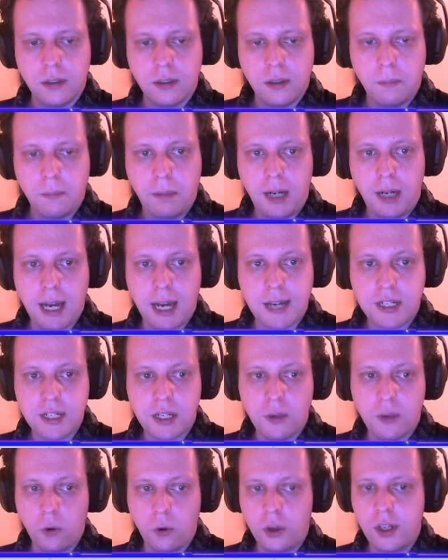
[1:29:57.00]
Plus,
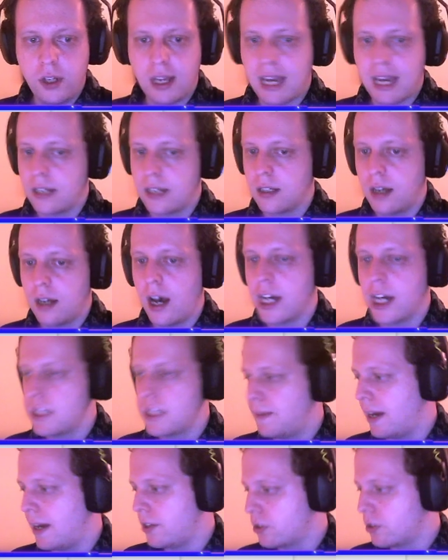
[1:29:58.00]
you also get to cast
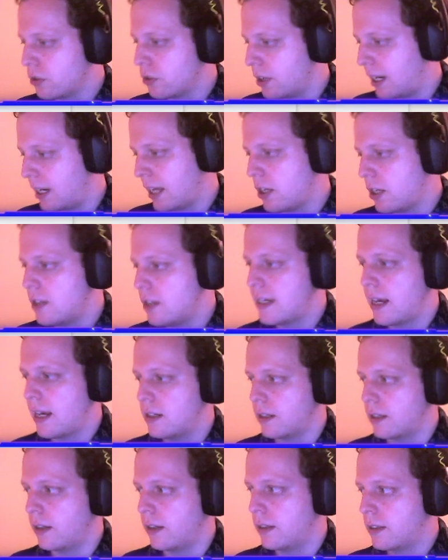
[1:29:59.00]
spells through it, like you said,
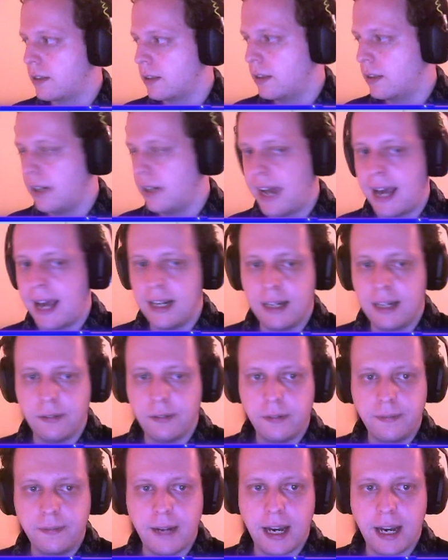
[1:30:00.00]
Zote, at
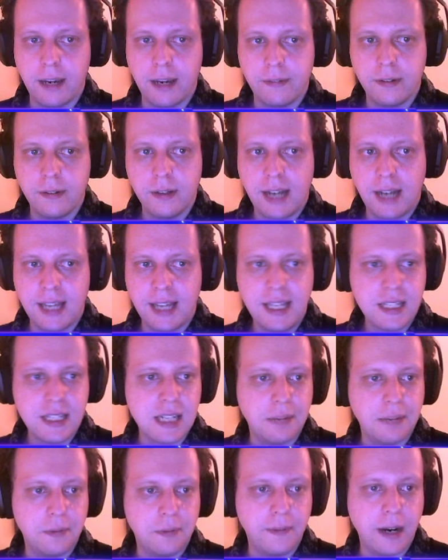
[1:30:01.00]
level 5. I think it's
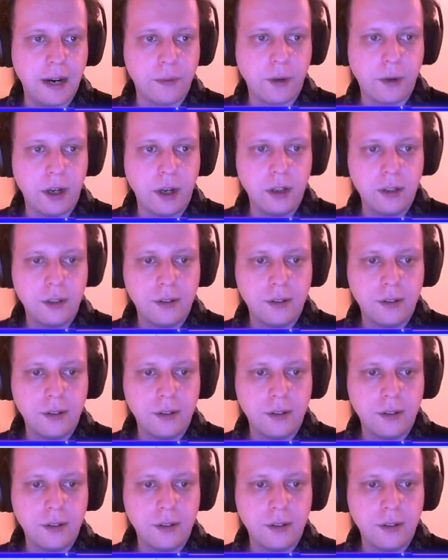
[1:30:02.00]
level 5, right?